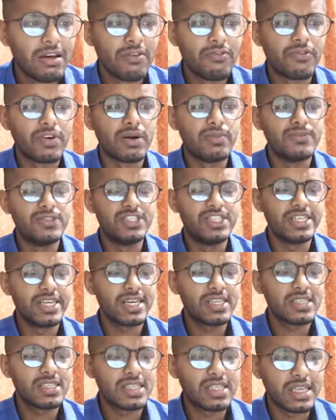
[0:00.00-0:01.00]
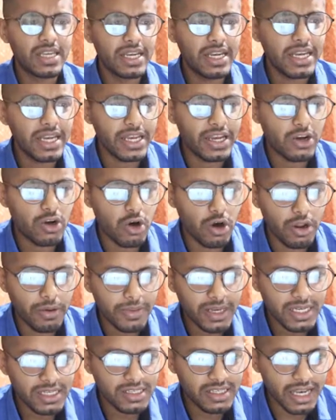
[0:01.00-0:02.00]
From GS3
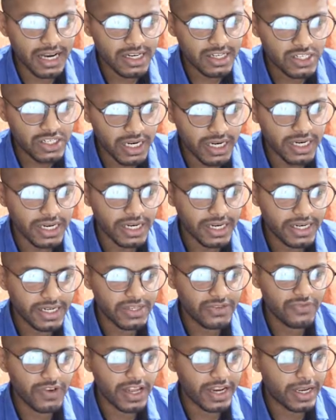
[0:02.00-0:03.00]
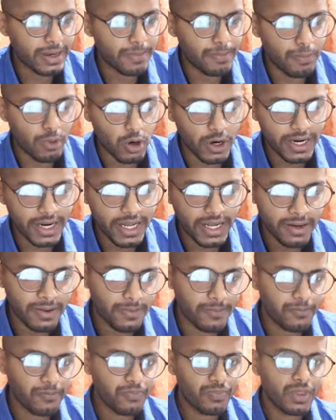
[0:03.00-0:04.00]
economics section, it is very
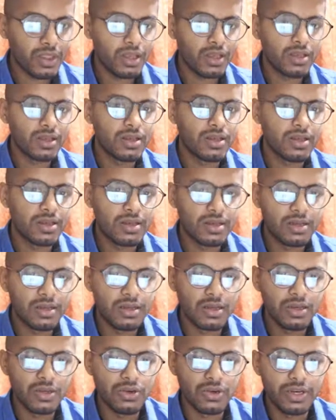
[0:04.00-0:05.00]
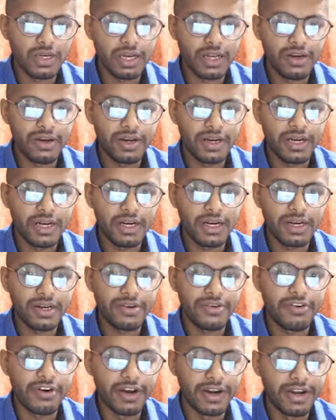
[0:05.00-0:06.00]
important. You can
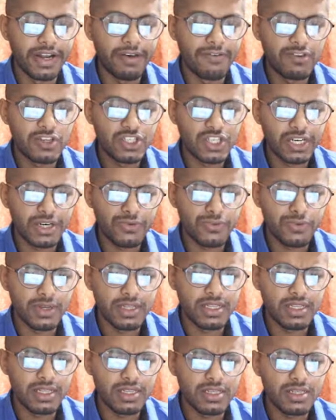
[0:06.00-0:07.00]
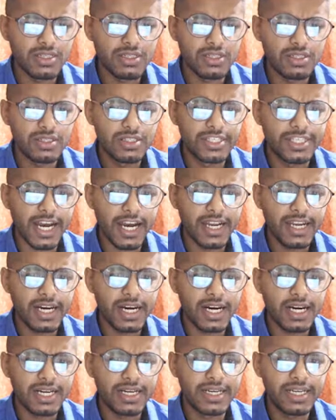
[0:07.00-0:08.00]
rate trade deficit with
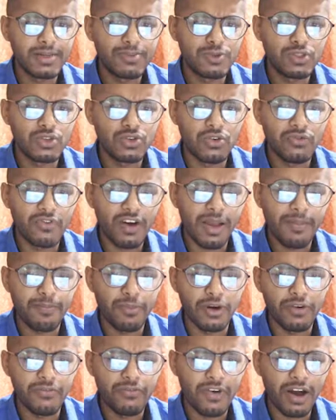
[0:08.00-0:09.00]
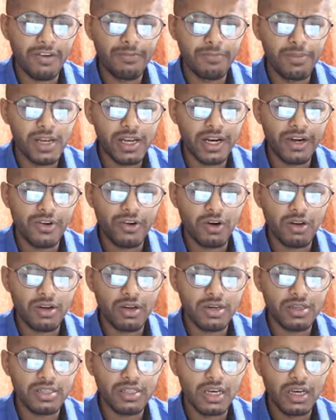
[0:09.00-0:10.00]
China dips to $5.5 billion.
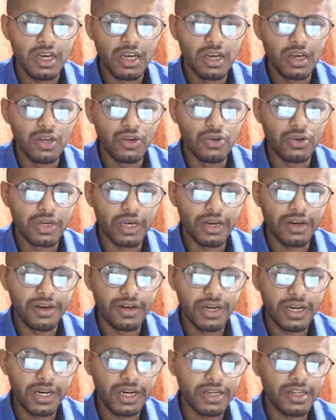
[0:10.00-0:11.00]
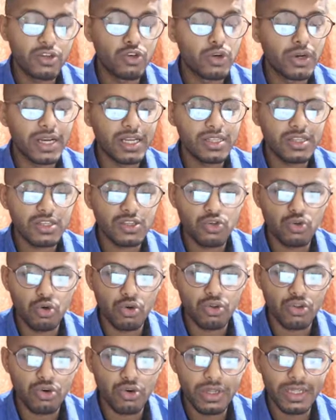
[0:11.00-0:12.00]
You can just go
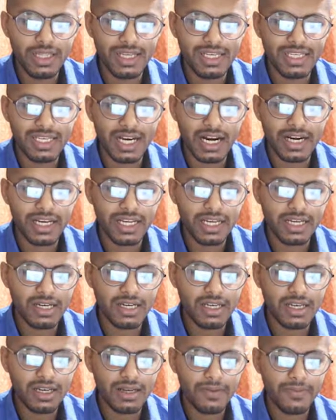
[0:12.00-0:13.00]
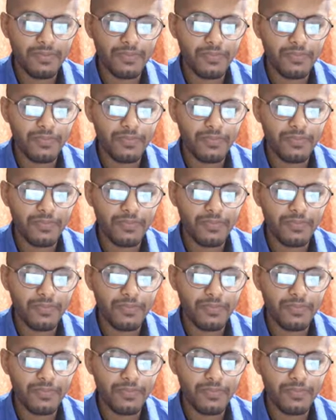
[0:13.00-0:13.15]
through this article.